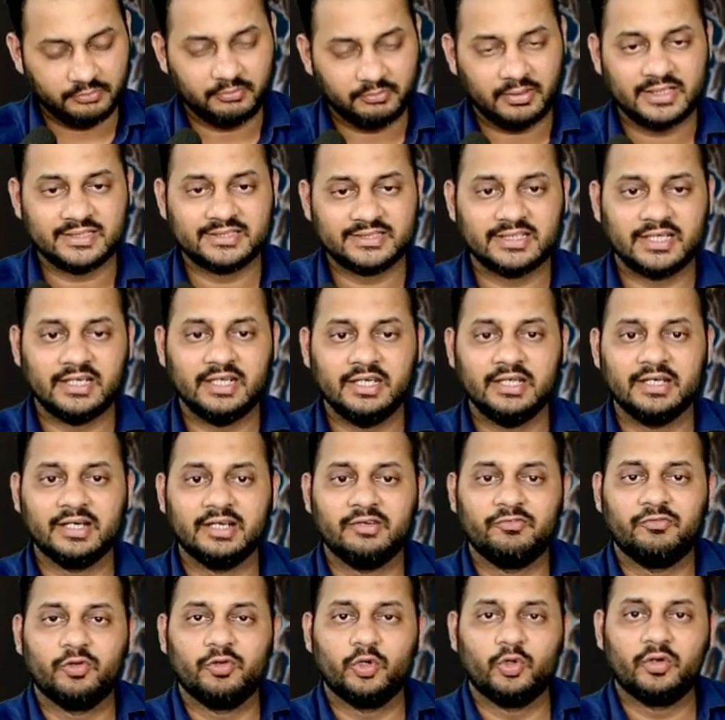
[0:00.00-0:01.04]
By selling
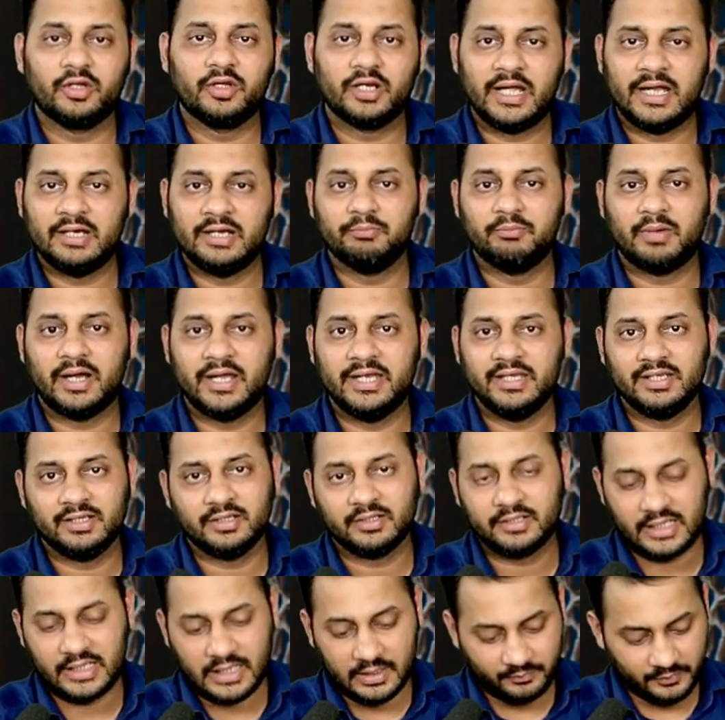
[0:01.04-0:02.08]
a floor and buying
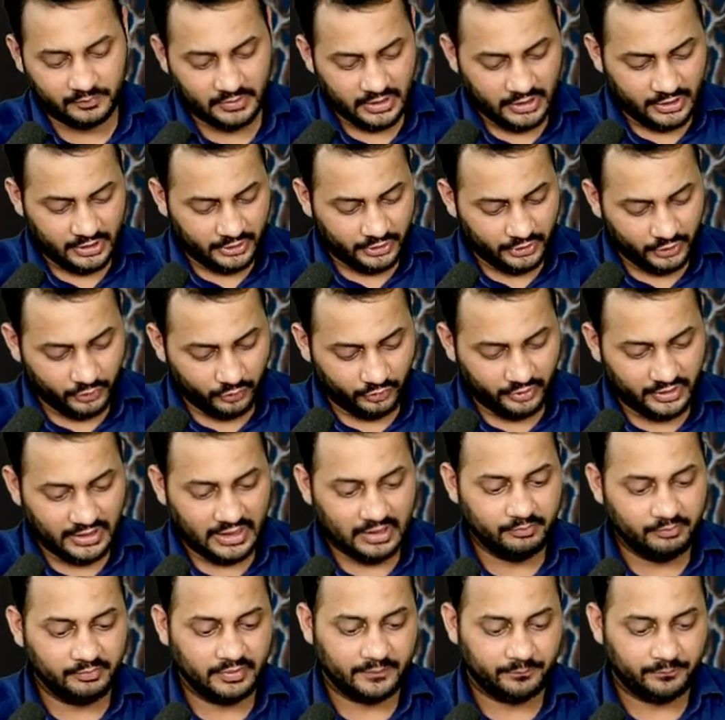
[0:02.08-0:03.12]
a cap. You
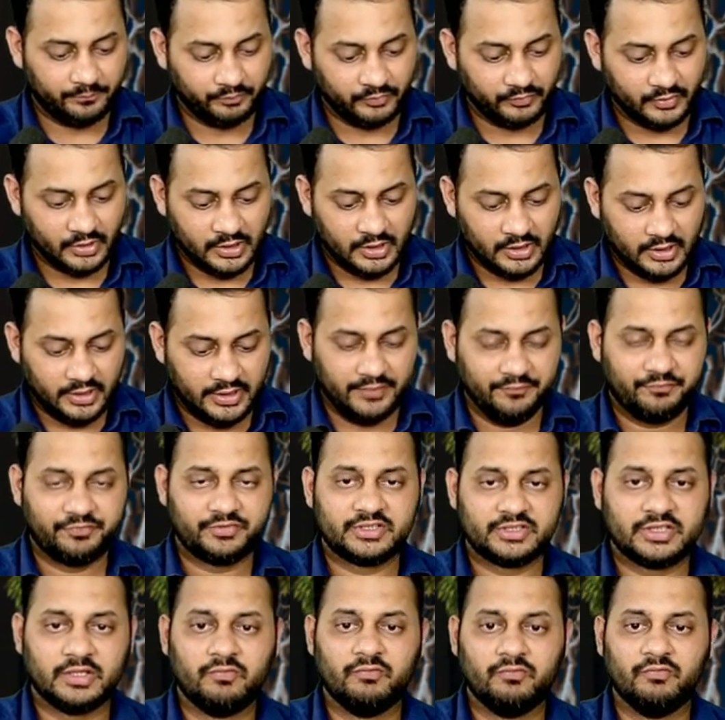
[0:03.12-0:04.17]
tell me, if
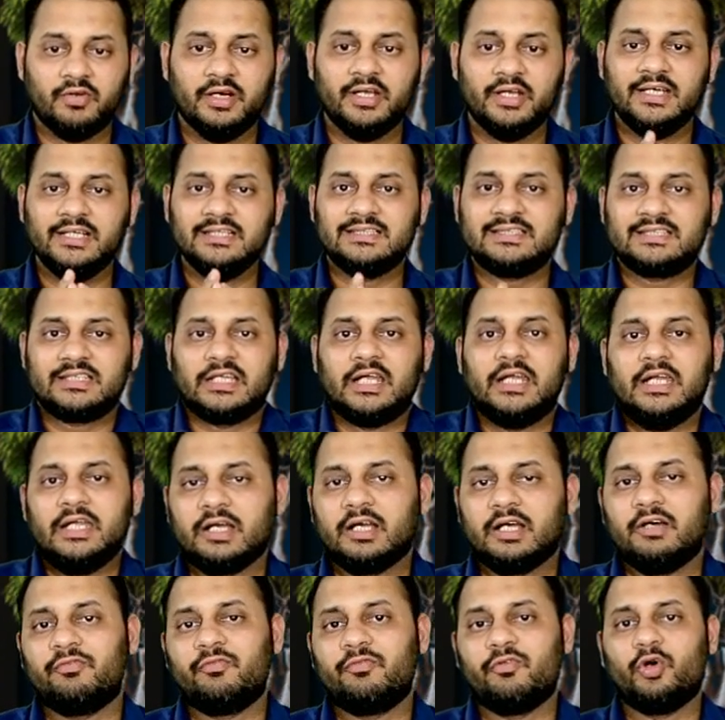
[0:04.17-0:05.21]
someone is
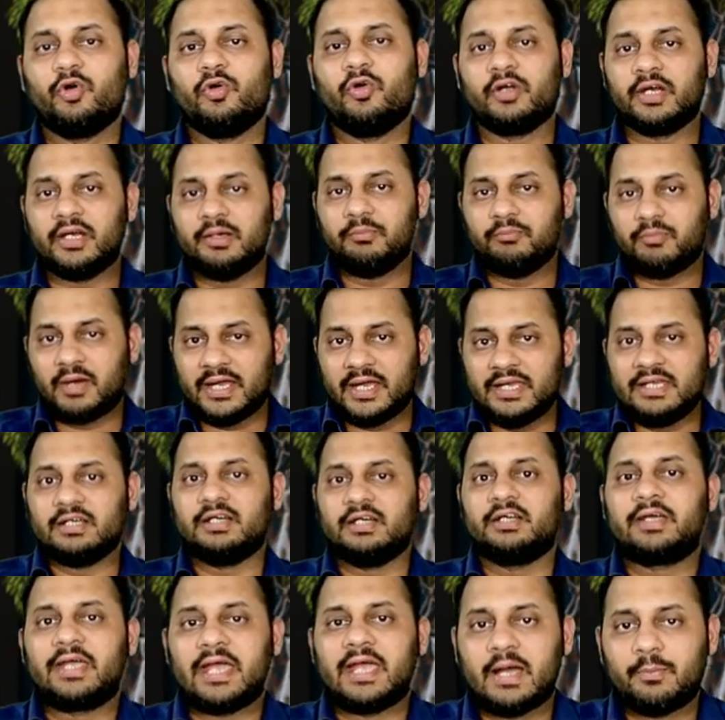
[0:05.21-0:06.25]
selling a floor and buying
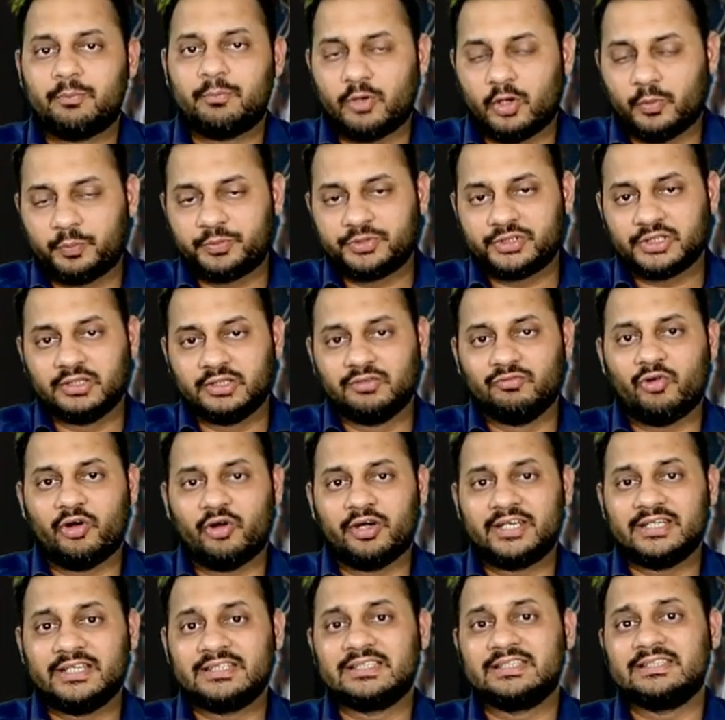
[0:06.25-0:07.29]
a cap option,
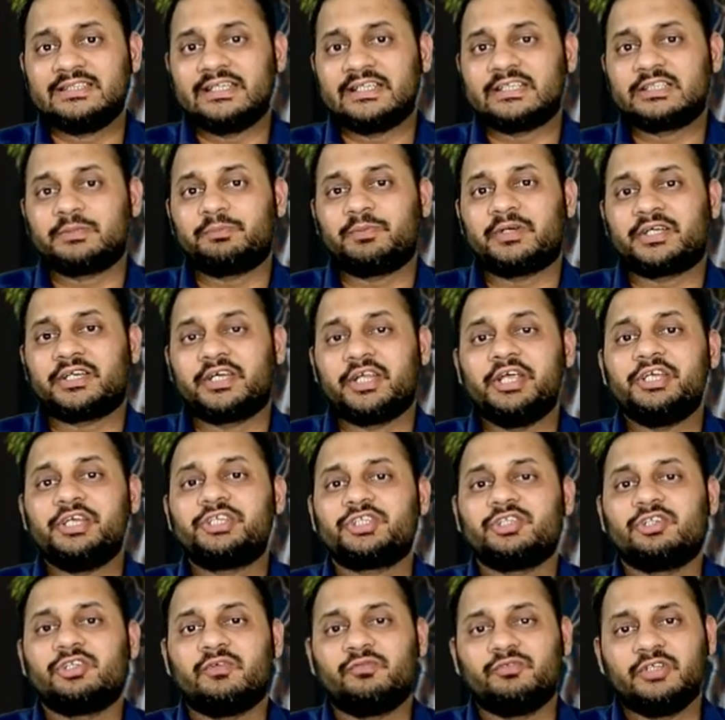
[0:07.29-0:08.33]
what is his
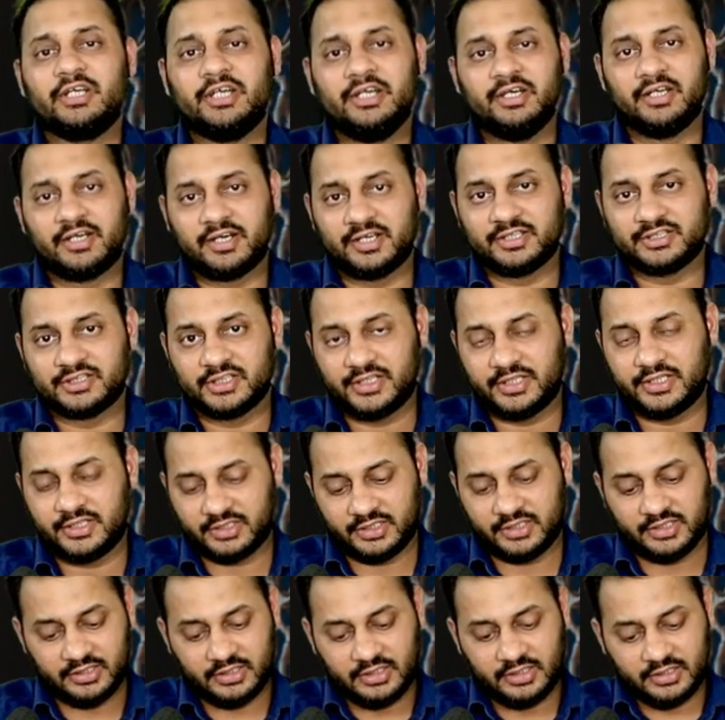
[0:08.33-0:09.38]
expectation of the interest
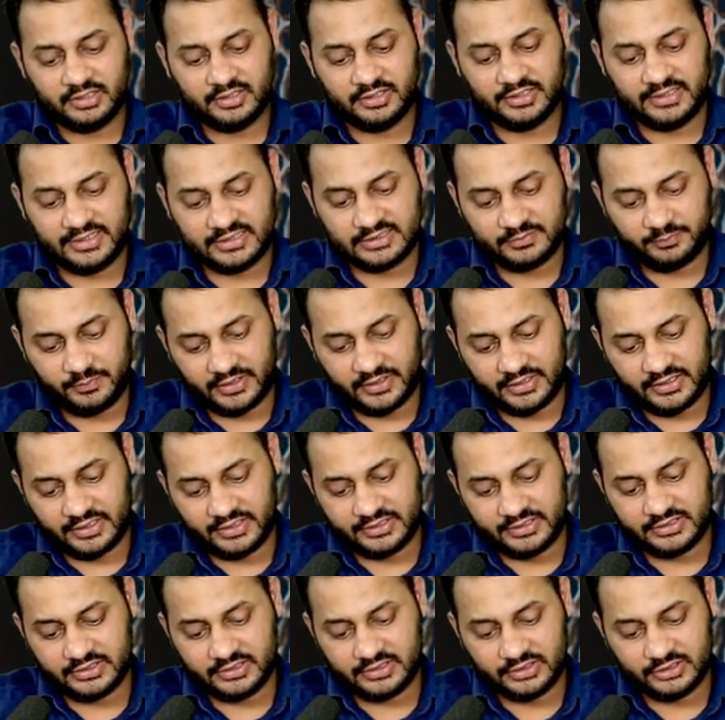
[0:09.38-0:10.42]
rate? The
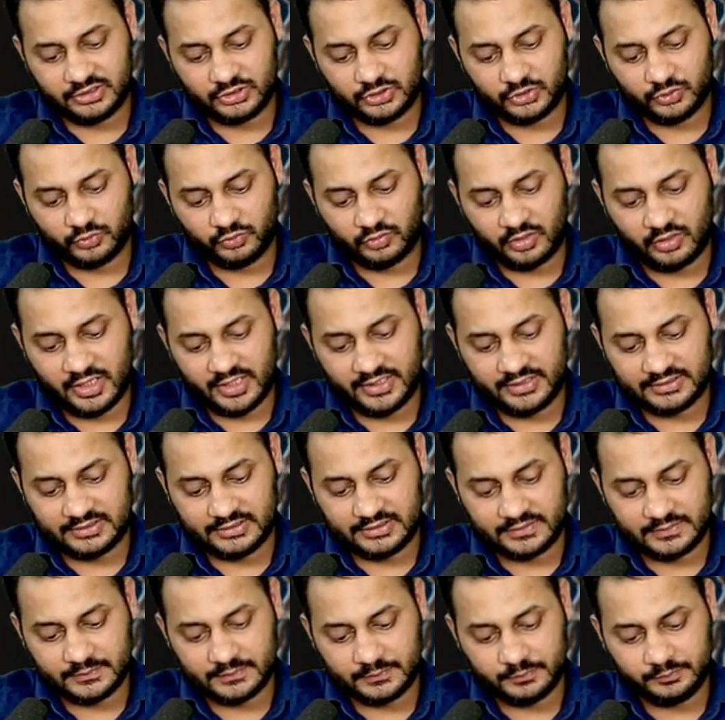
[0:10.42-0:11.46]
expectation is to
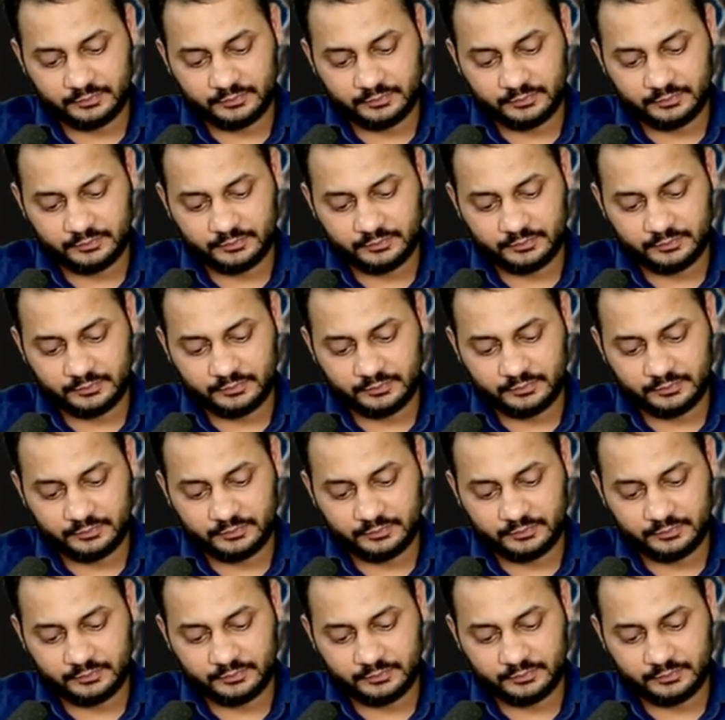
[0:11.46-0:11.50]
rise.